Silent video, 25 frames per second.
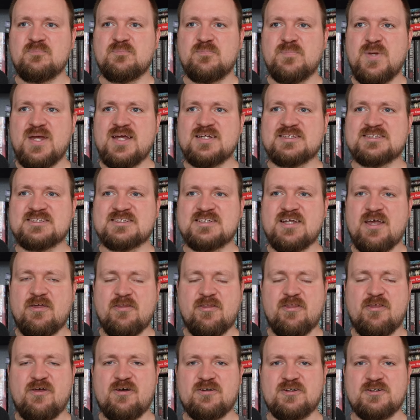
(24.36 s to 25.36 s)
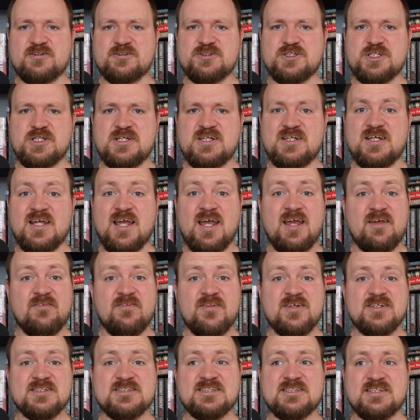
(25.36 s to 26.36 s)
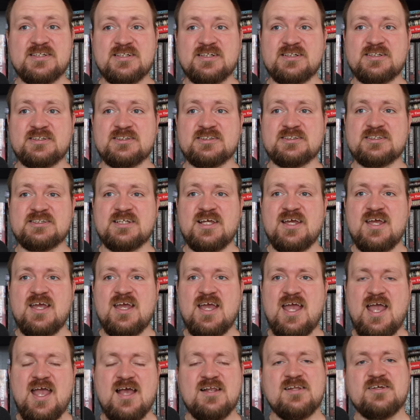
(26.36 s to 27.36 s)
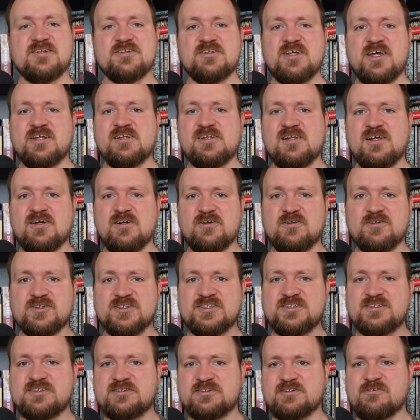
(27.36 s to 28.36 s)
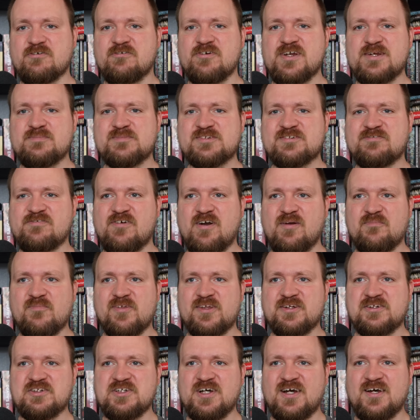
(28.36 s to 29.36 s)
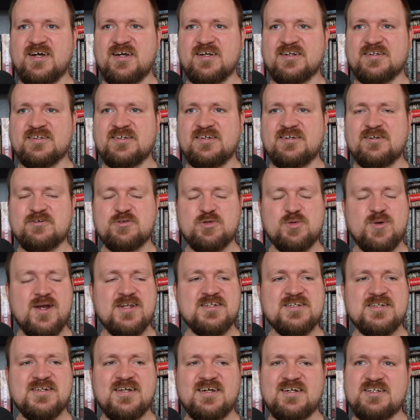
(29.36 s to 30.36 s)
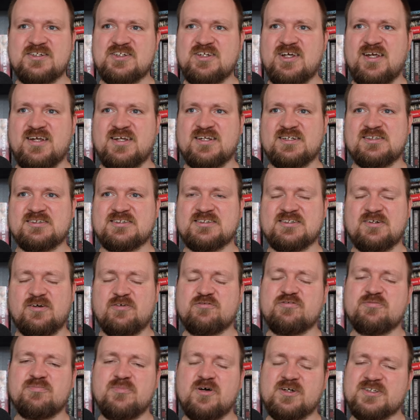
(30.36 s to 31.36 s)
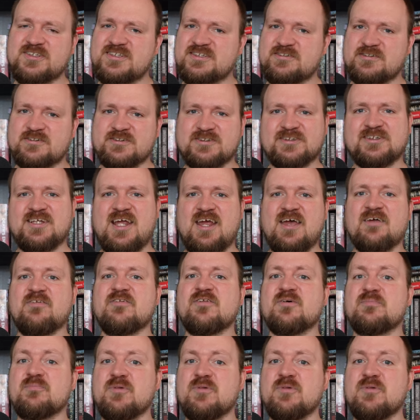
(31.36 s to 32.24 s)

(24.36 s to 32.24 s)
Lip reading: Best Anthology, and this is Ellen Datlow's Screams from the Dark, 29 Tales of Monsters and the